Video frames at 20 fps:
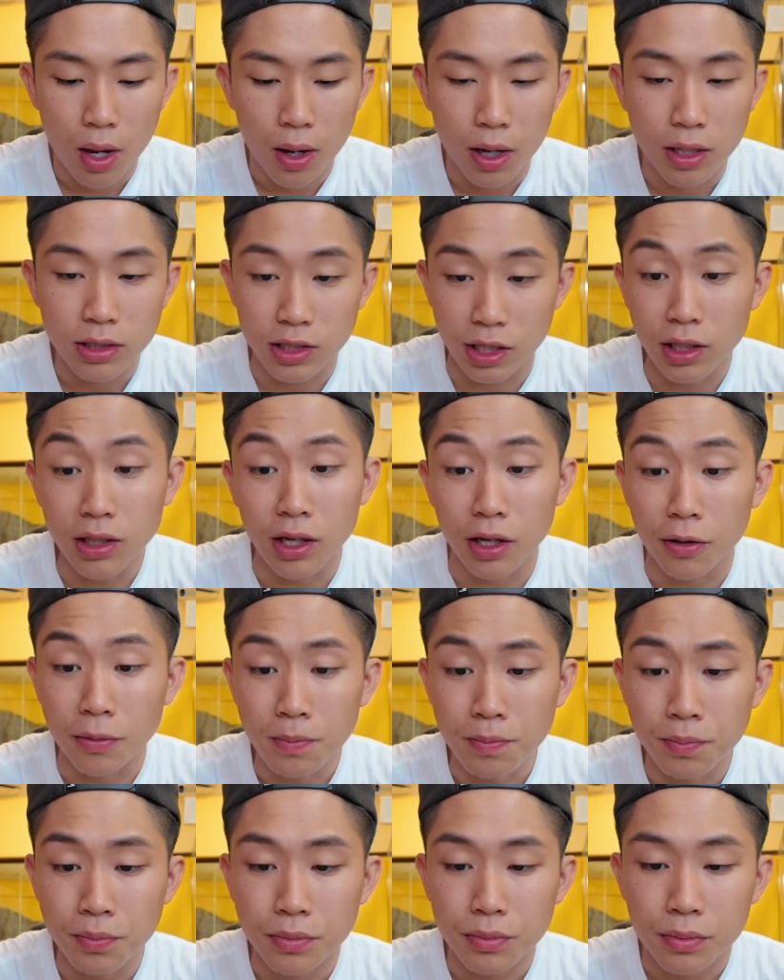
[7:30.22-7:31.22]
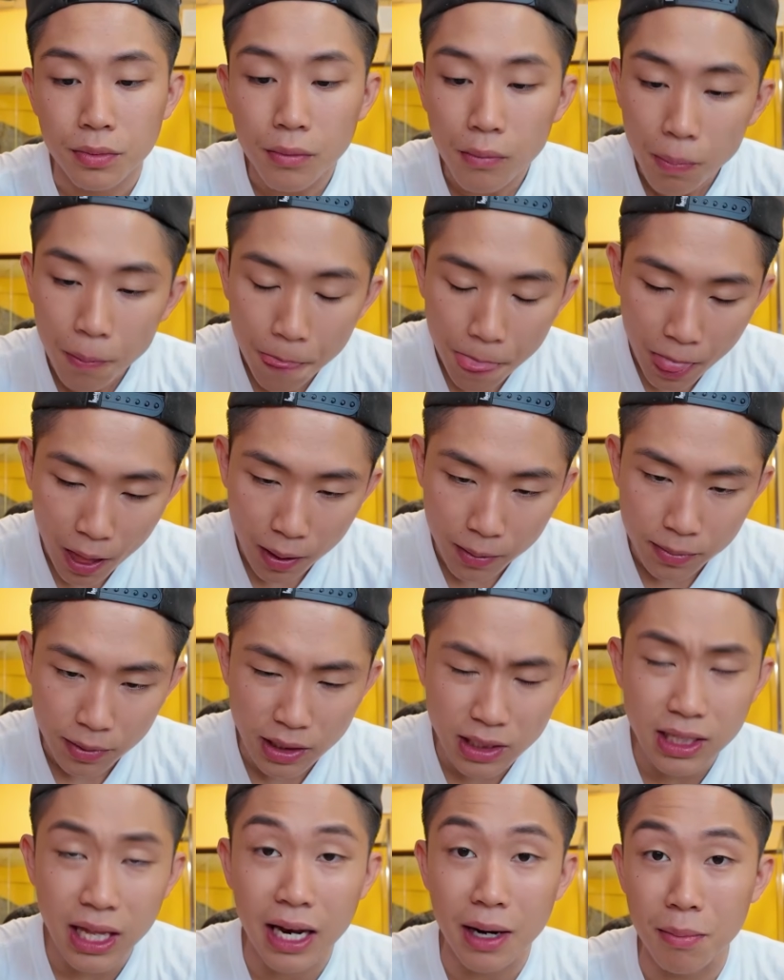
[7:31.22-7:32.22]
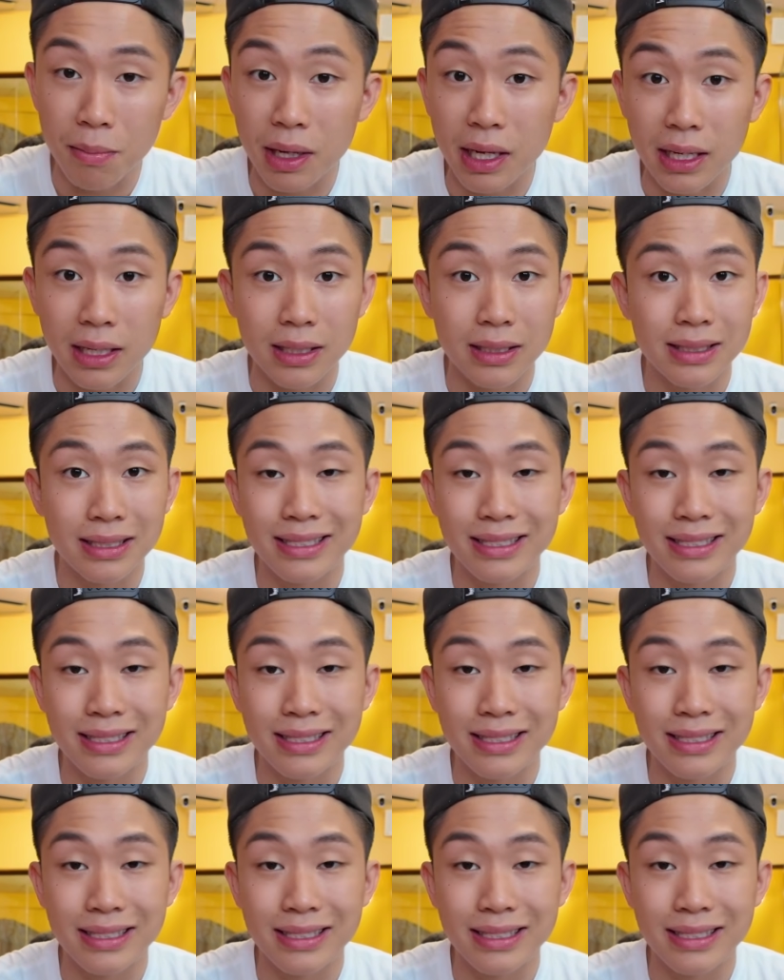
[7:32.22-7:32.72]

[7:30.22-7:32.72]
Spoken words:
It's good though. There's a lot of meat.